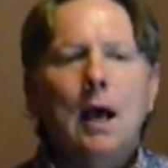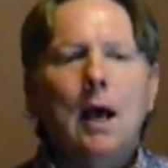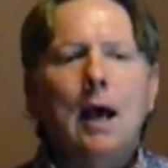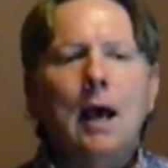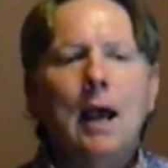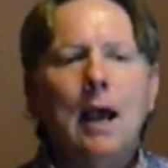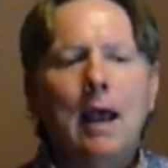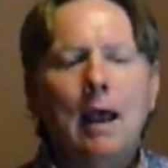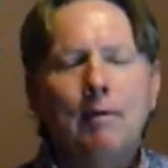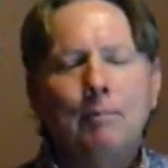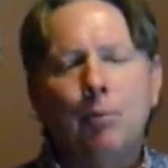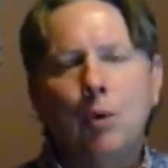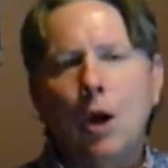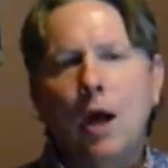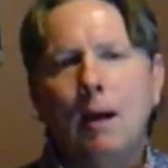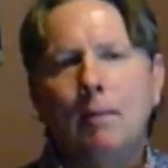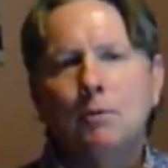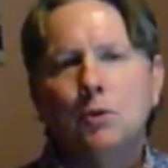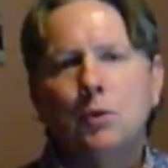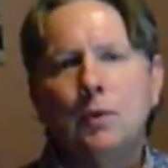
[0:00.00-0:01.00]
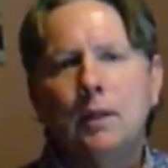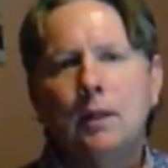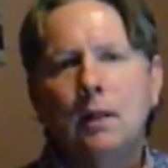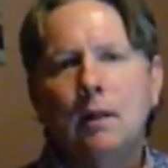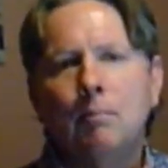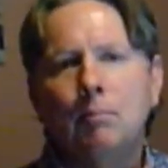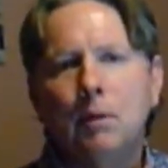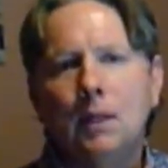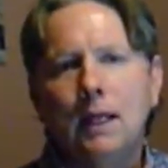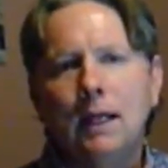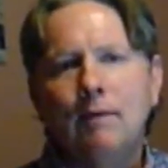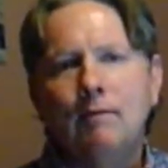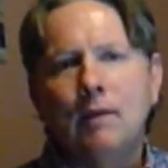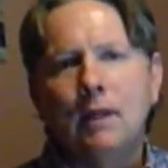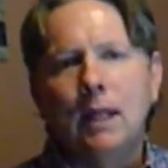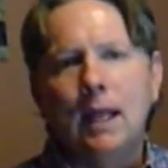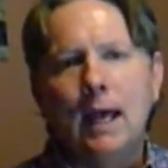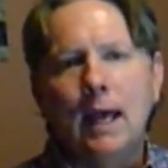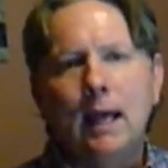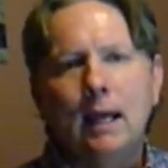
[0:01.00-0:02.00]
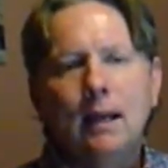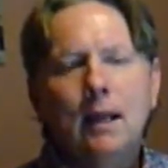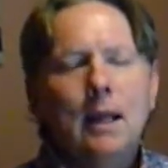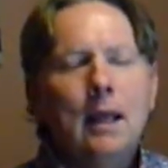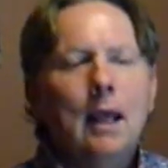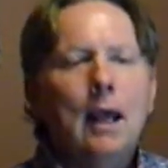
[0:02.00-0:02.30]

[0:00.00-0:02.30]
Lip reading: I have problems with believing that.